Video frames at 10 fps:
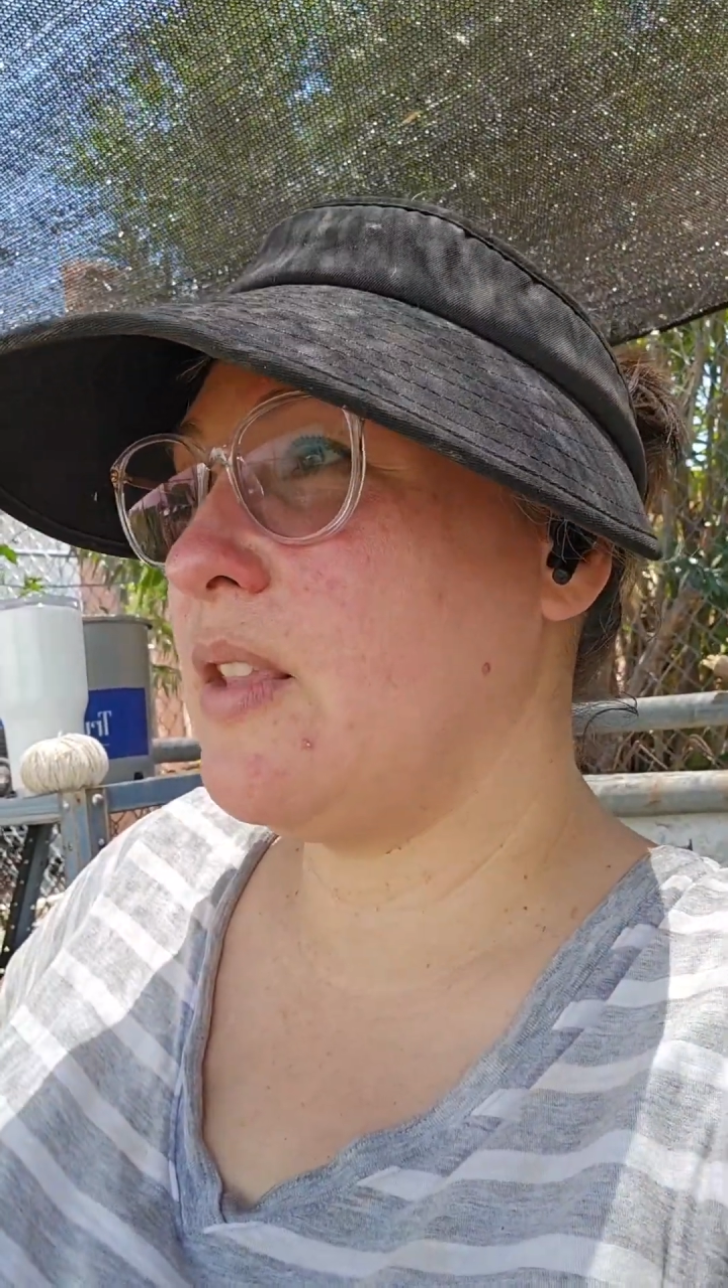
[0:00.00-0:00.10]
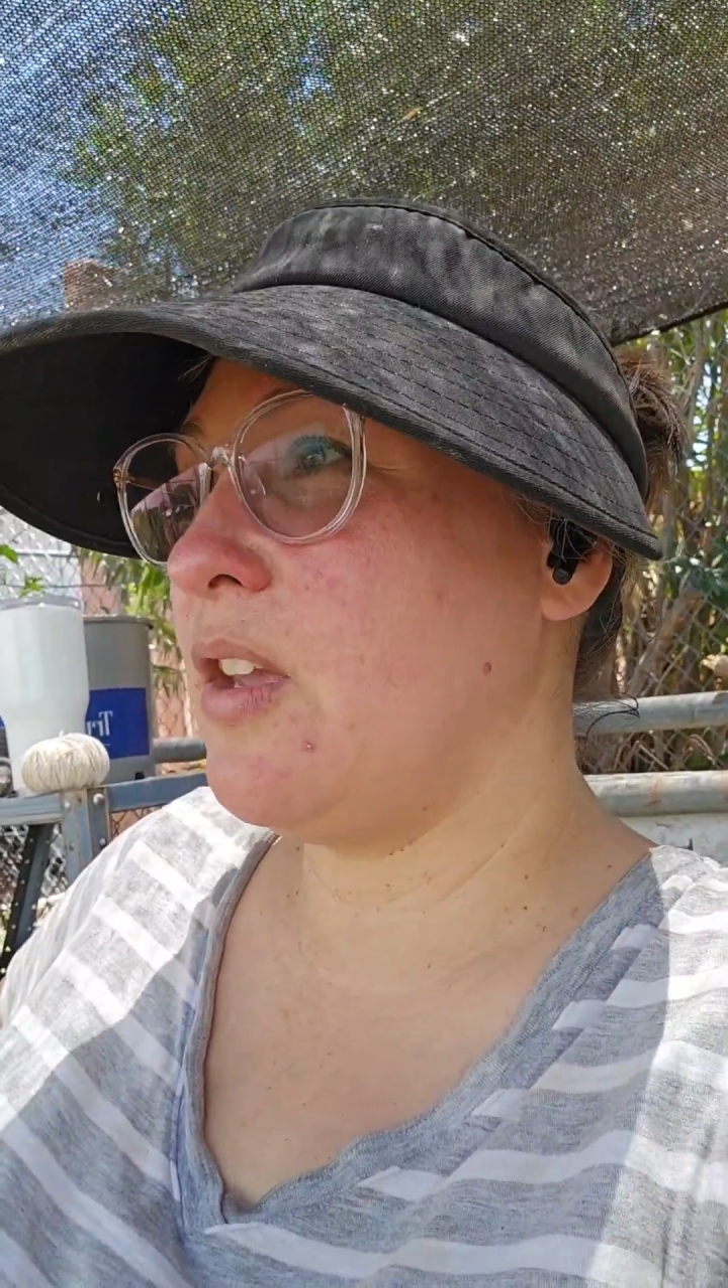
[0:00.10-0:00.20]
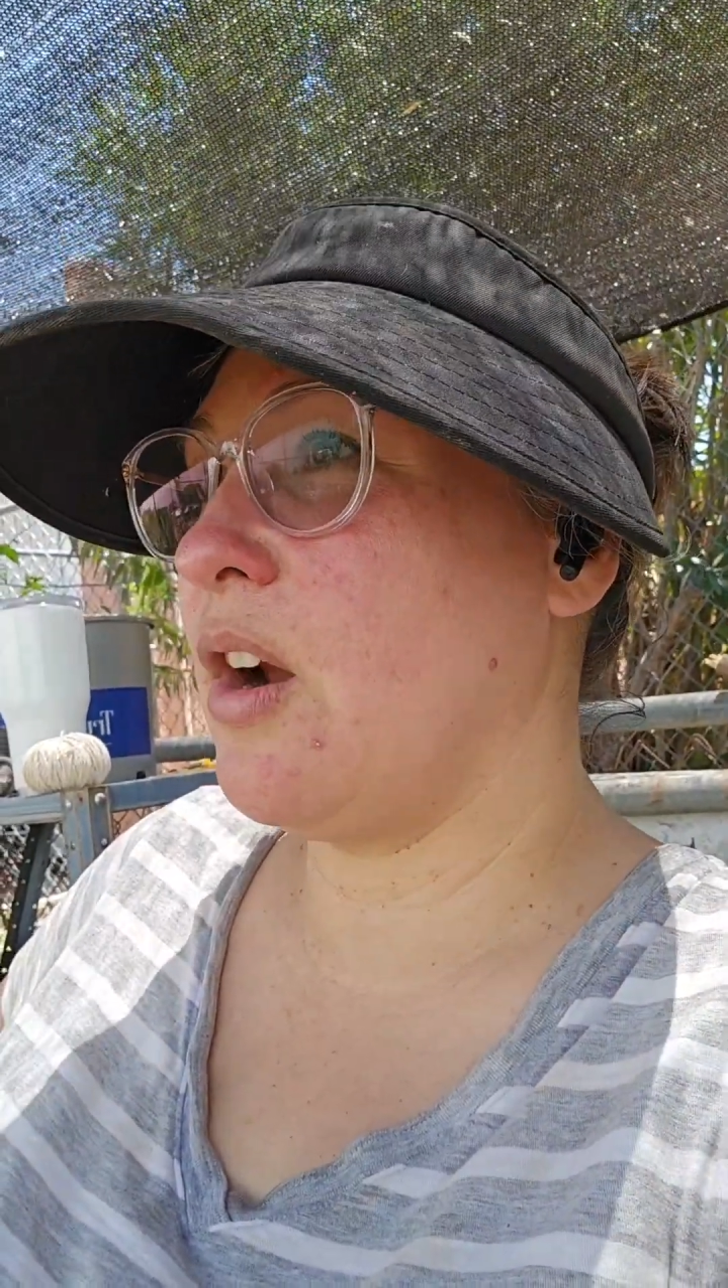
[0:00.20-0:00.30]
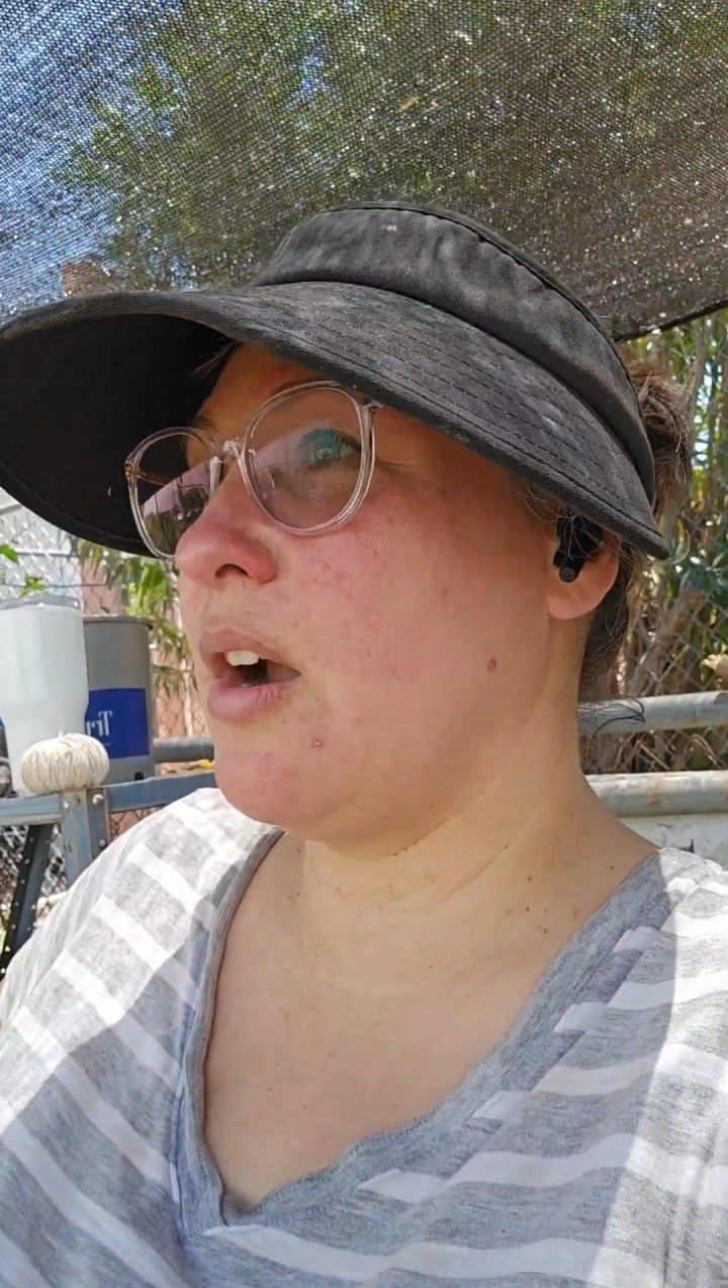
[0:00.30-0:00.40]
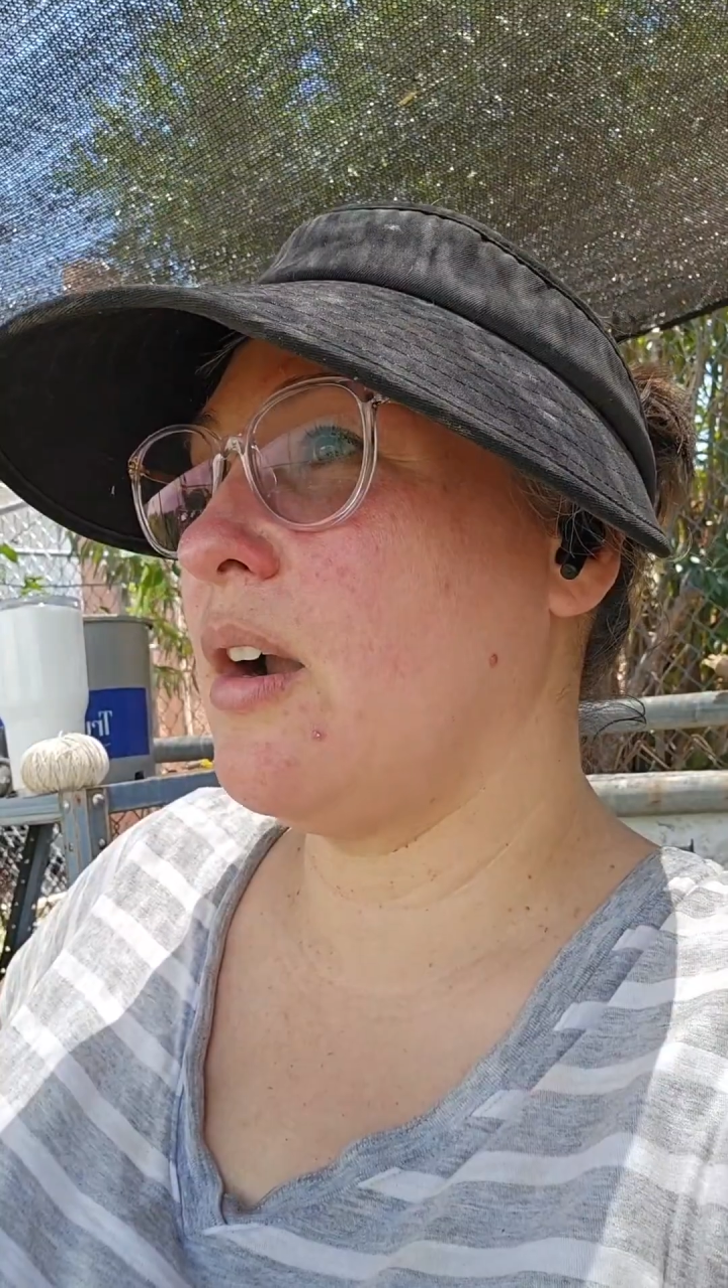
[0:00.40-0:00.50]
the
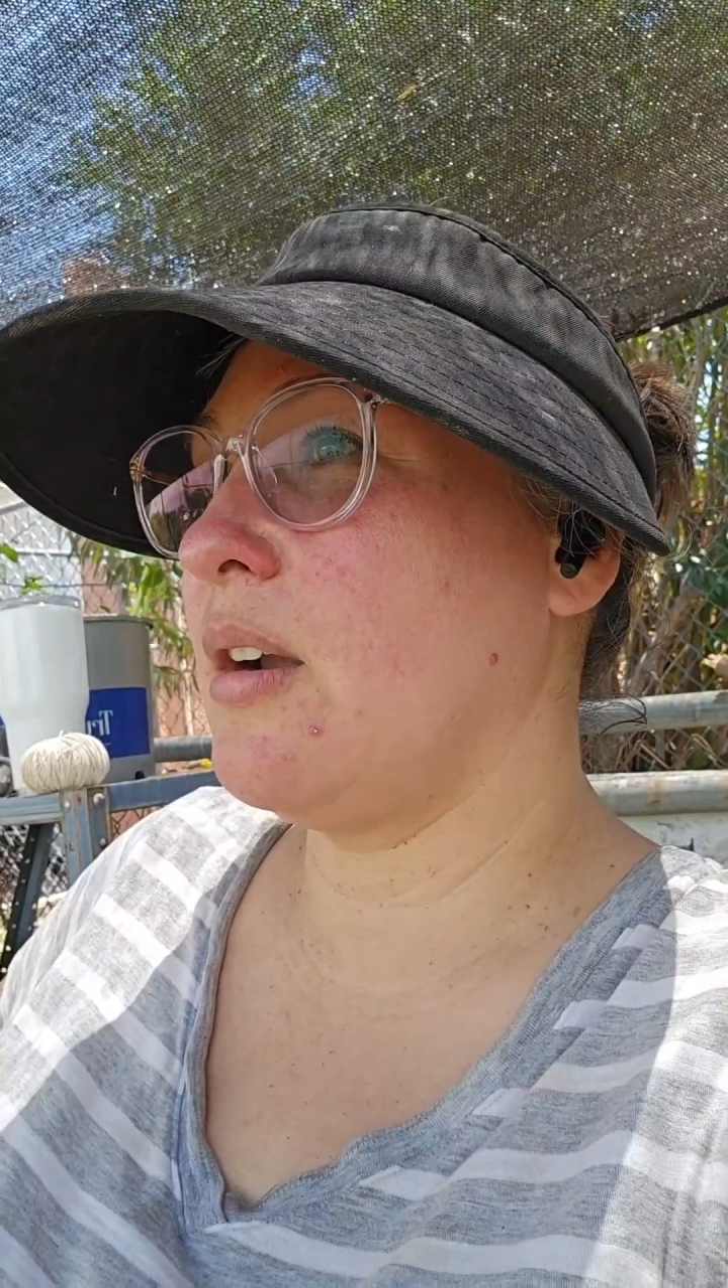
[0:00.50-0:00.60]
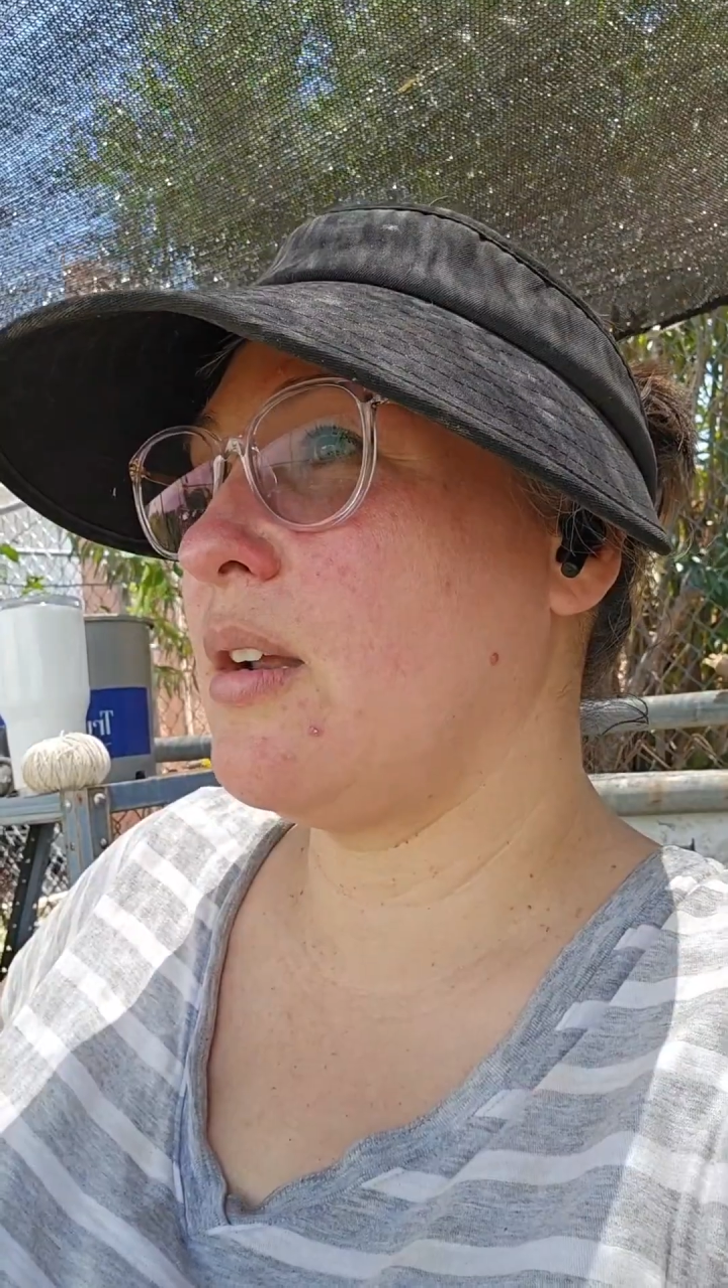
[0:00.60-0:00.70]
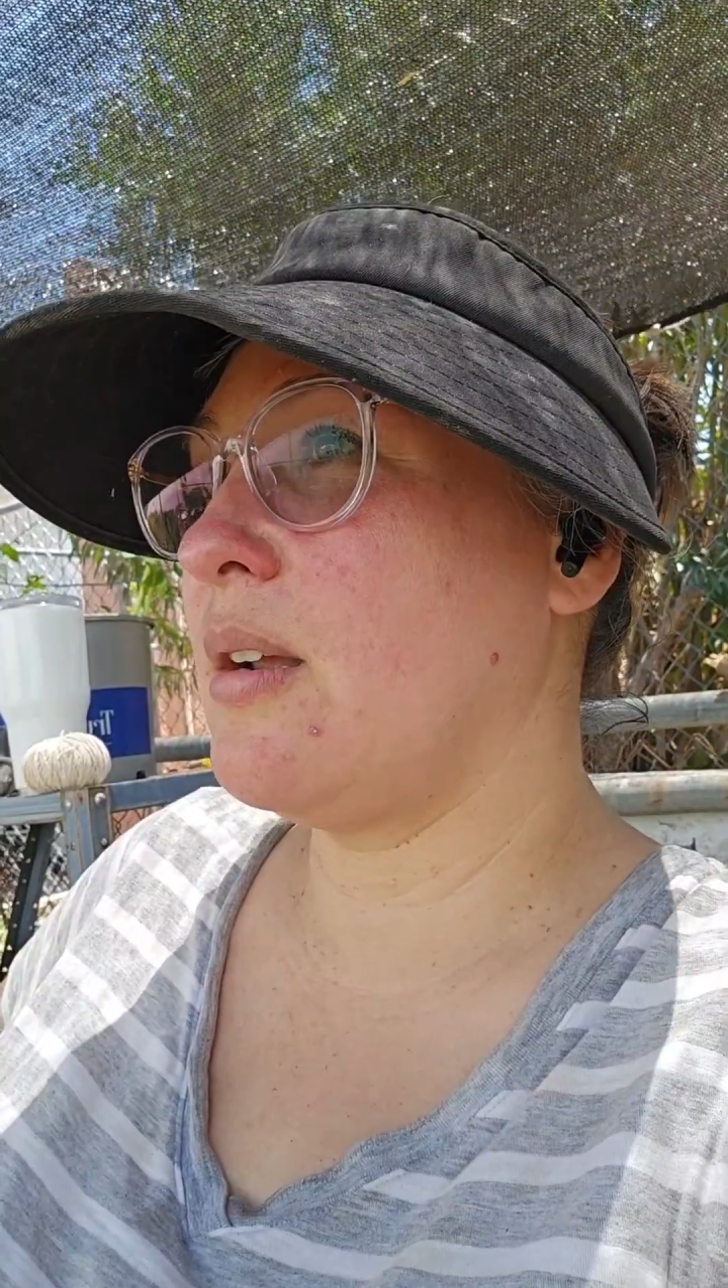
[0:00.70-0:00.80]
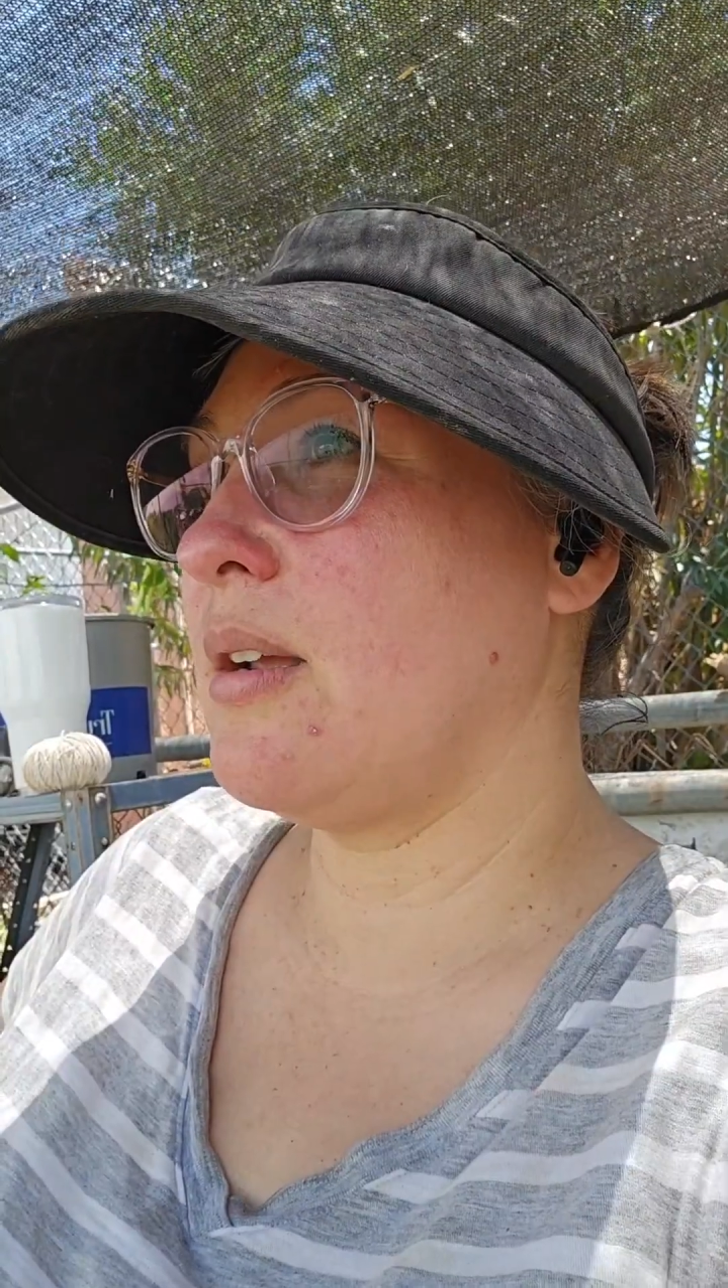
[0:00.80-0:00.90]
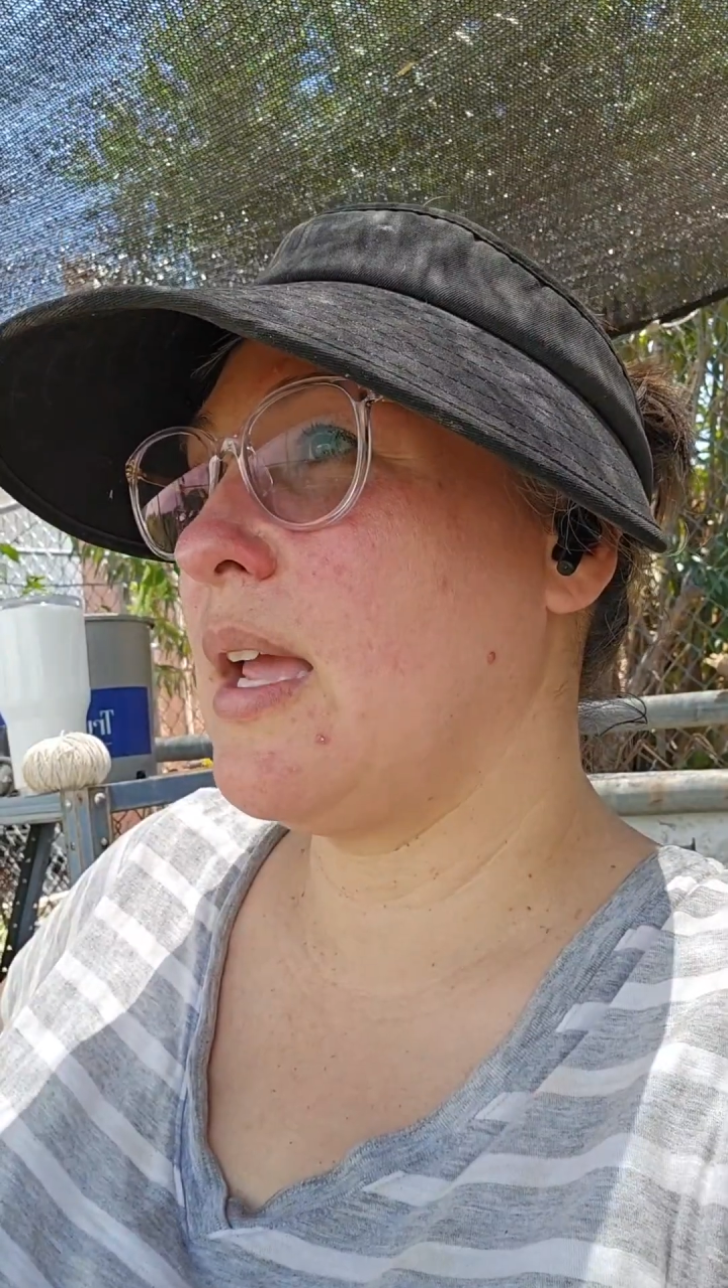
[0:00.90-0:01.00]
yard